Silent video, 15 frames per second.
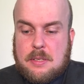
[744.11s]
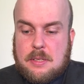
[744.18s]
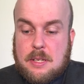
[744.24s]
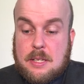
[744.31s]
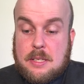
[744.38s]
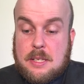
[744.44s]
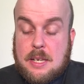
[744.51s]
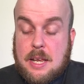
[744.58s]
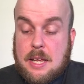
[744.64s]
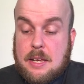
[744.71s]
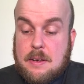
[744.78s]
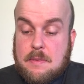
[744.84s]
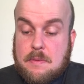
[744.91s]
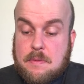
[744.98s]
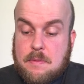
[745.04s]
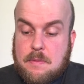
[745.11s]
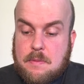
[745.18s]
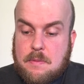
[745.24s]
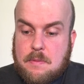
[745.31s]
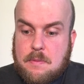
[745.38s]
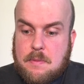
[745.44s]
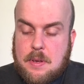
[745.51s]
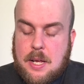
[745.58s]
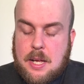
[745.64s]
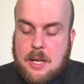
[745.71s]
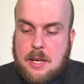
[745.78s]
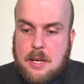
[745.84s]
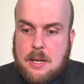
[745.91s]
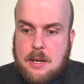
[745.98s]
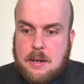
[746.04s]
so it's negative
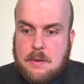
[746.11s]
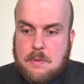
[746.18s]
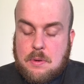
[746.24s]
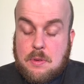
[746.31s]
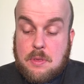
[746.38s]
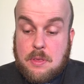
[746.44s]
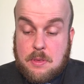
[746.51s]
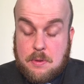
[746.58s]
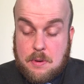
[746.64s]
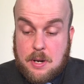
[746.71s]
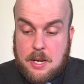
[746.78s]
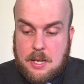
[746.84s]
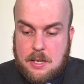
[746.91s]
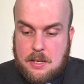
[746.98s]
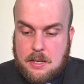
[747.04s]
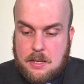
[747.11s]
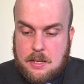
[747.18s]
root 3.